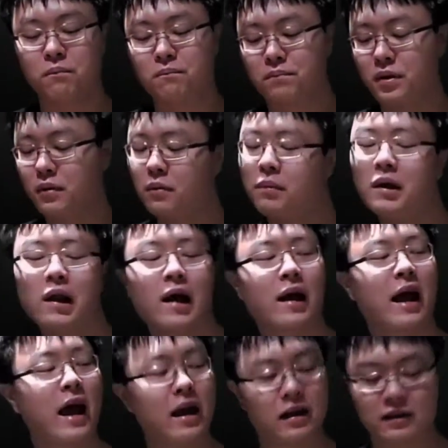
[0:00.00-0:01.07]
People be like,
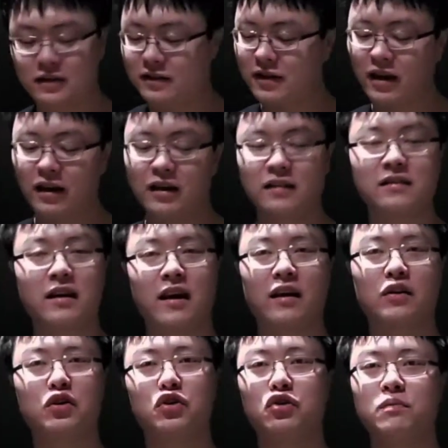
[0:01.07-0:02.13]
hey, sink is
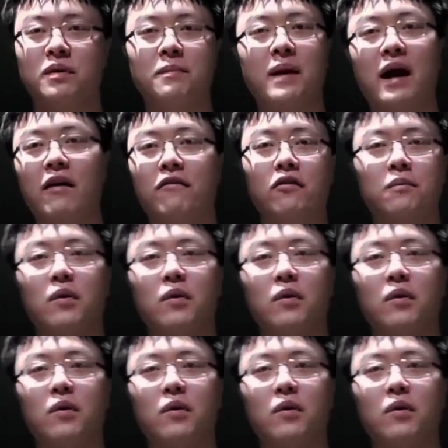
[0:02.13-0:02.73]
super powerful